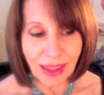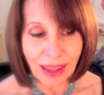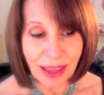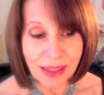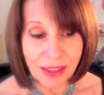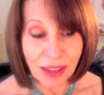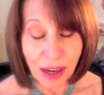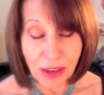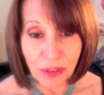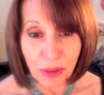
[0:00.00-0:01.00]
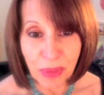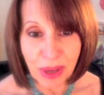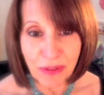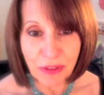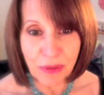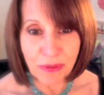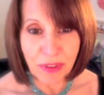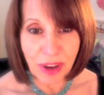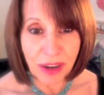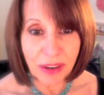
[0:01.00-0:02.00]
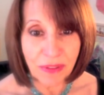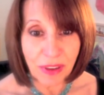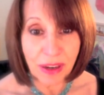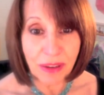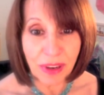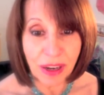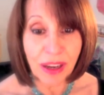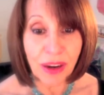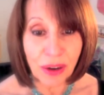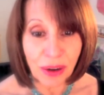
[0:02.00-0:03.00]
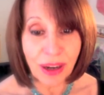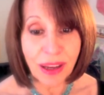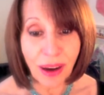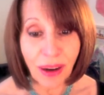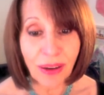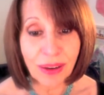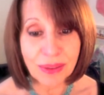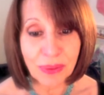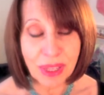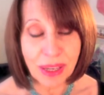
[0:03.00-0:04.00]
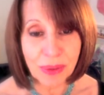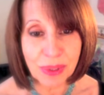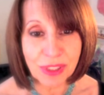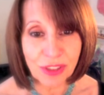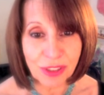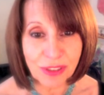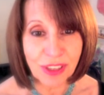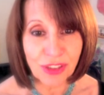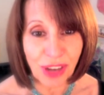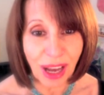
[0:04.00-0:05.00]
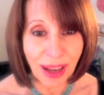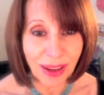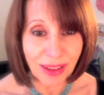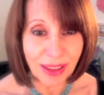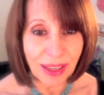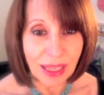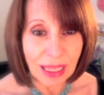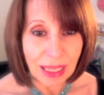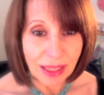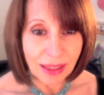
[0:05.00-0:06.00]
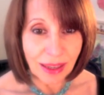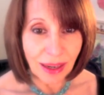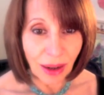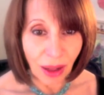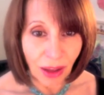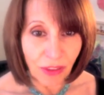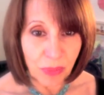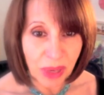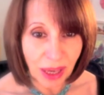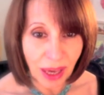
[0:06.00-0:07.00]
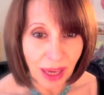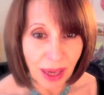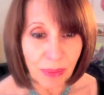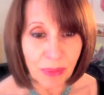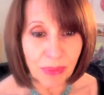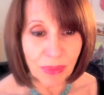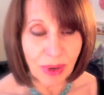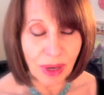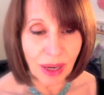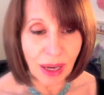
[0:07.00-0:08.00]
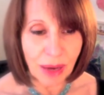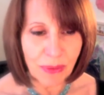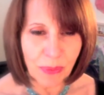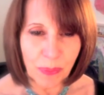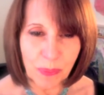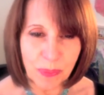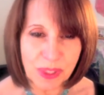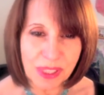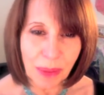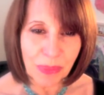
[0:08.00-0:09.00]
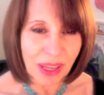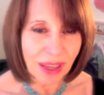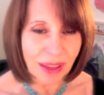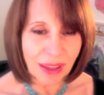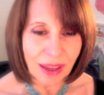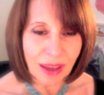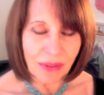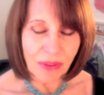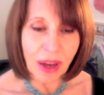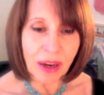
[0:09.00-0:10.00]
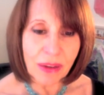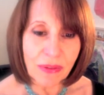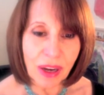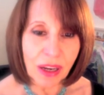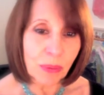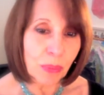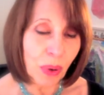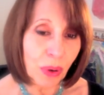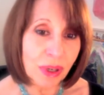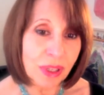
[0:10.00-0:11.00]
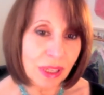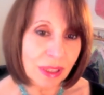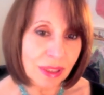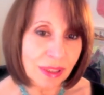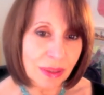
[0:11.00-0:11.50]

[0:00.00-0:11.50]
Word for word: it started for me from very, very, very early on when I was just a child. Love became something very, very important.